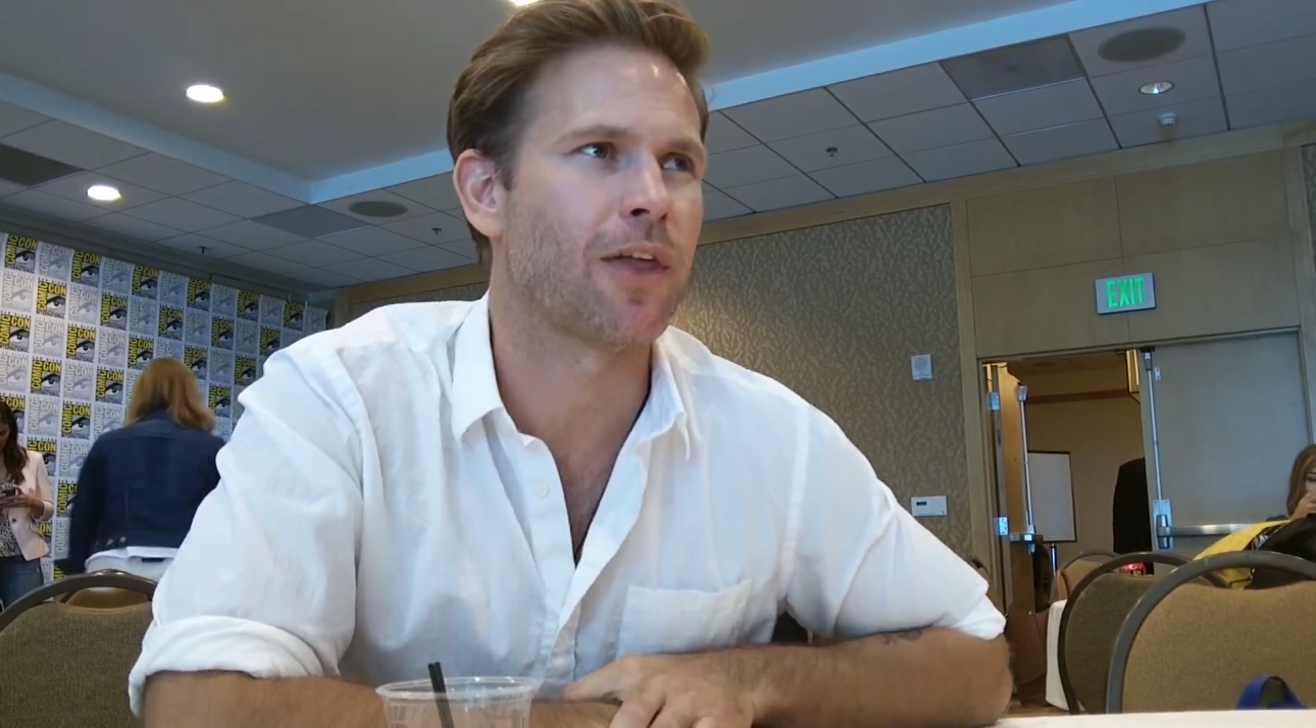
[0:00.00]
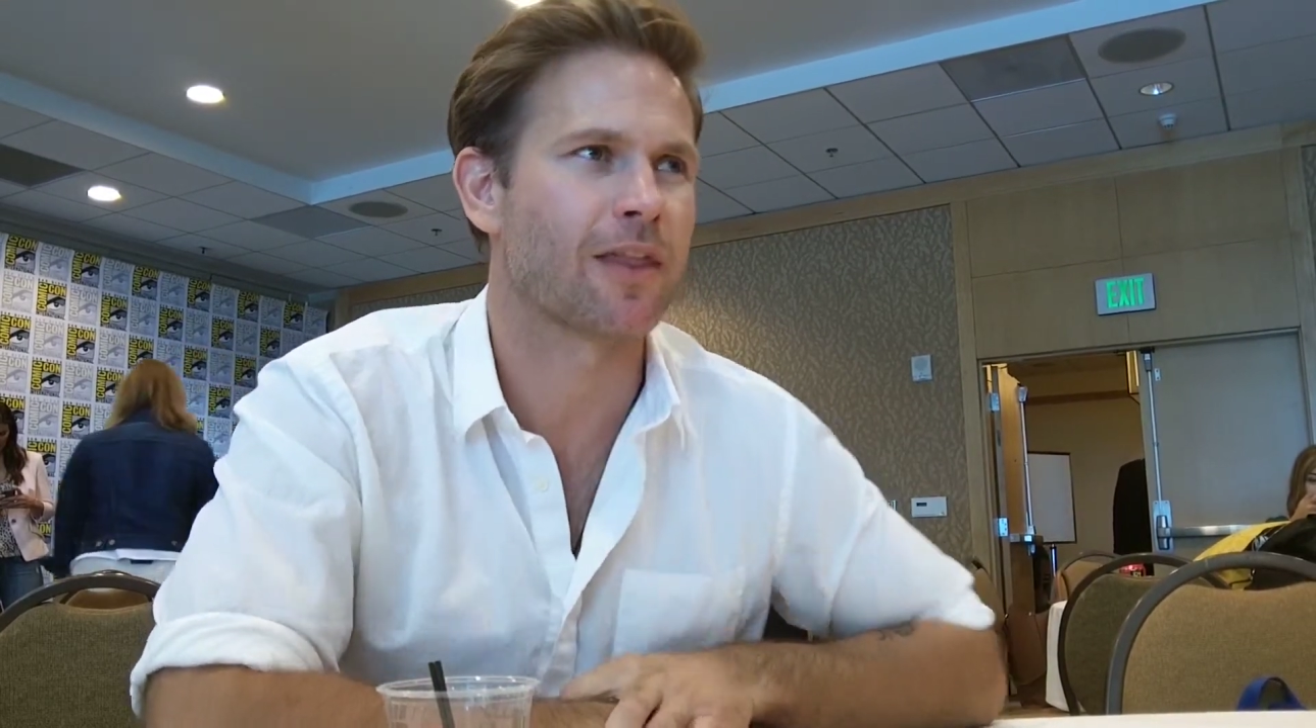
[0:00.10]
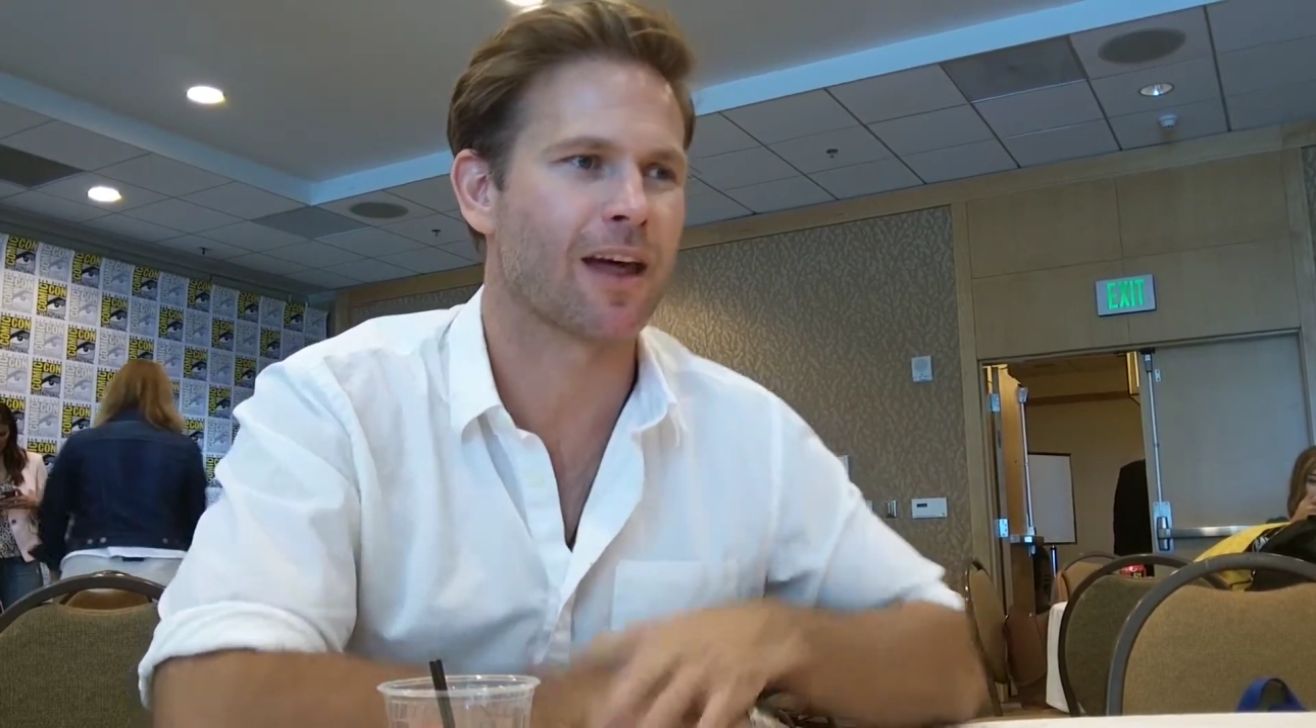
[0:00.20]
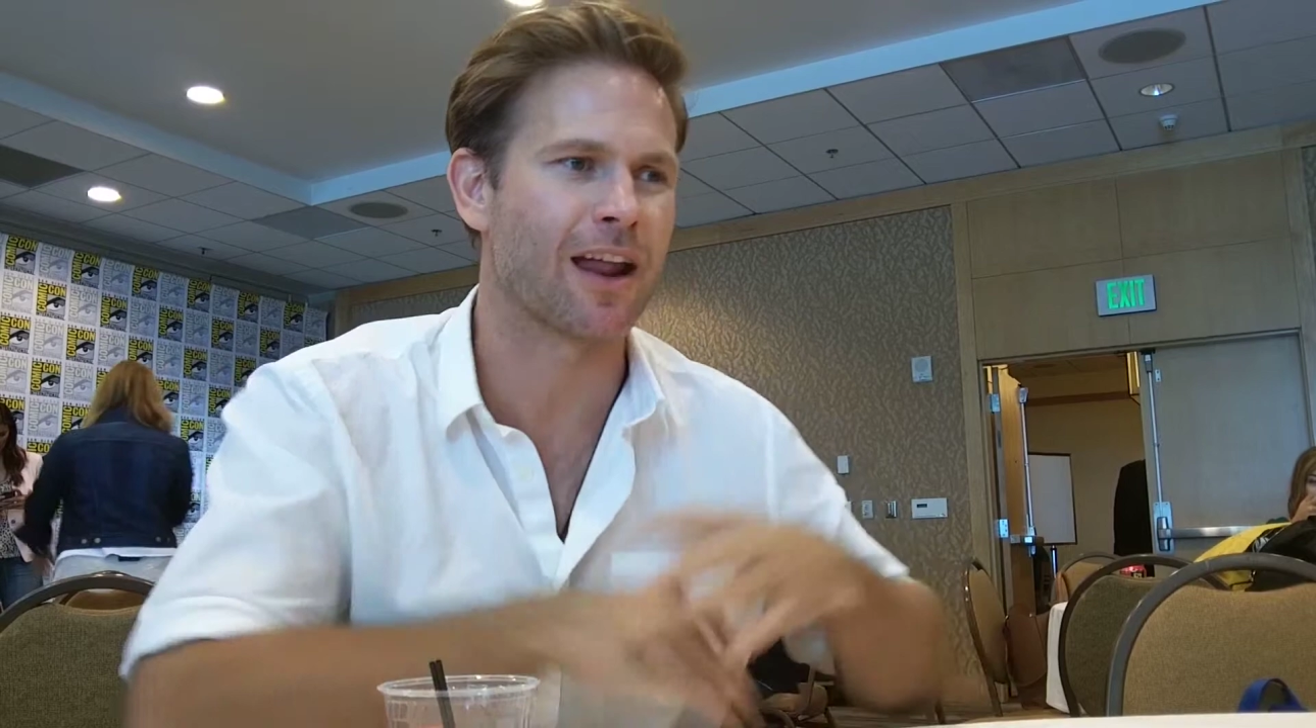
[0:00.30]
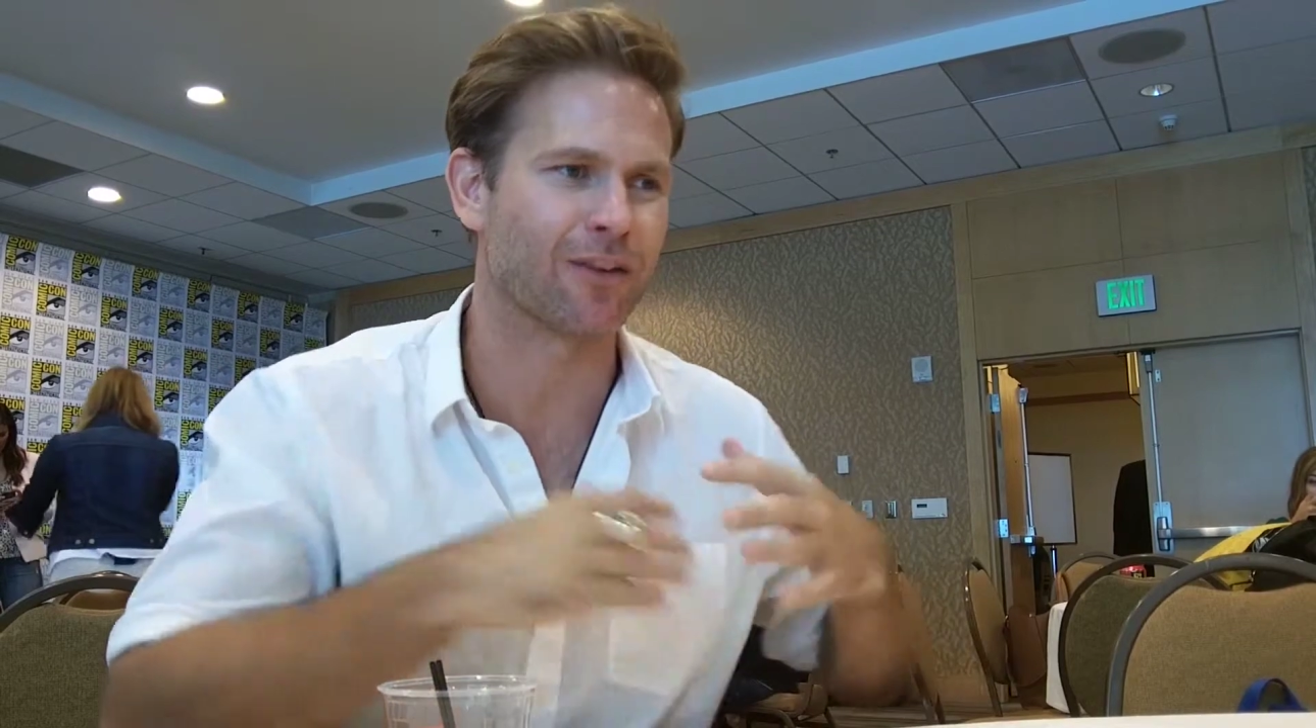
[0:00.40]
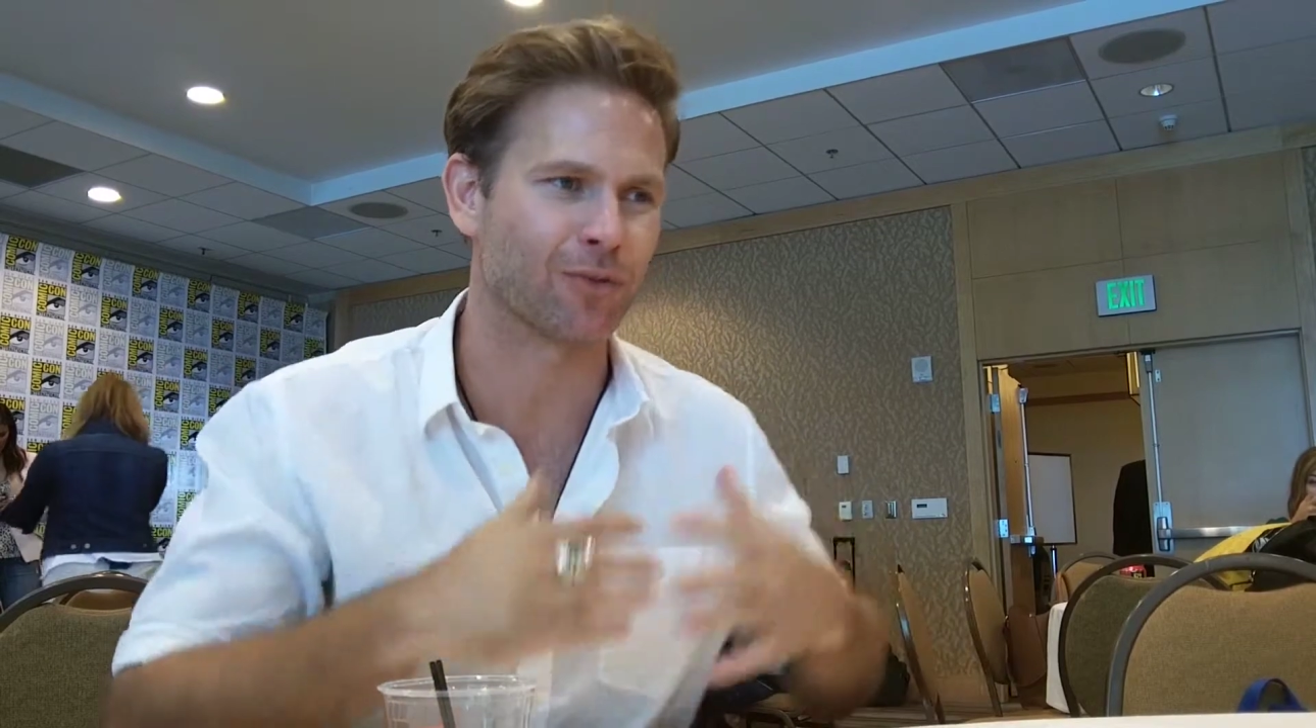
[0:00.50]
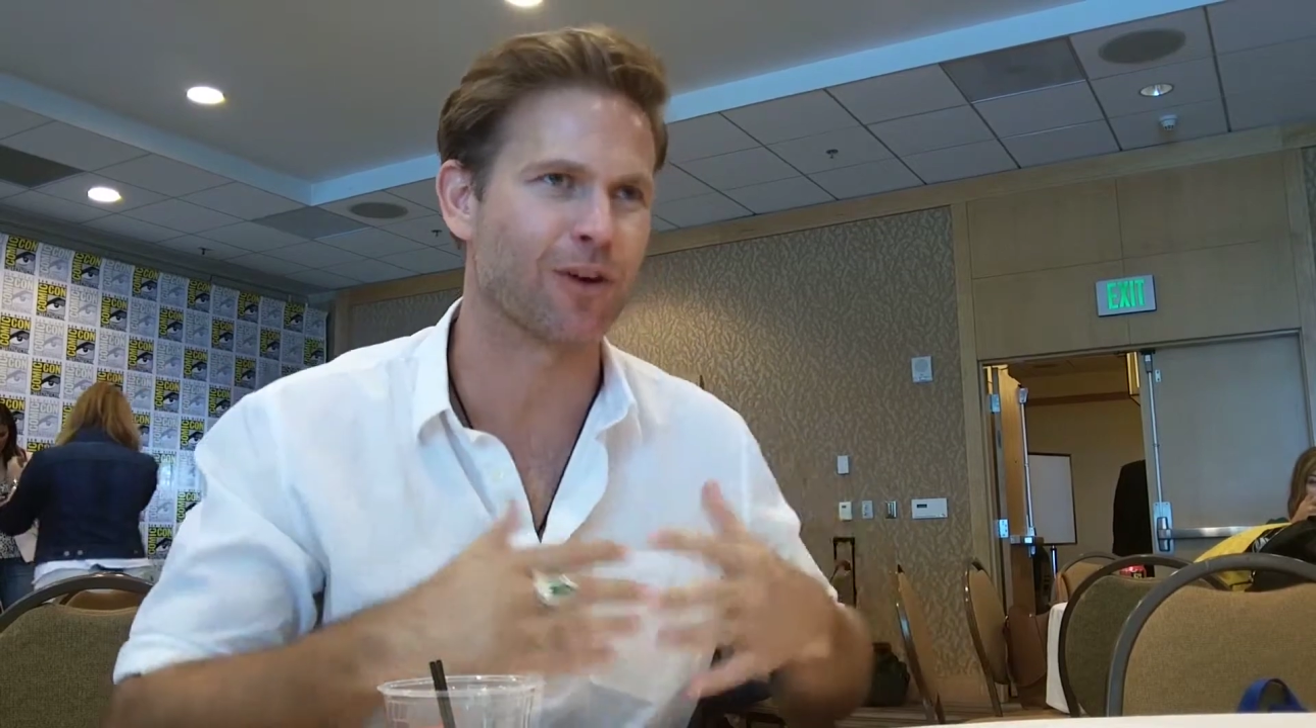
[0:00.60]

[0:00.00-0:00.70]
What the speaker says: that has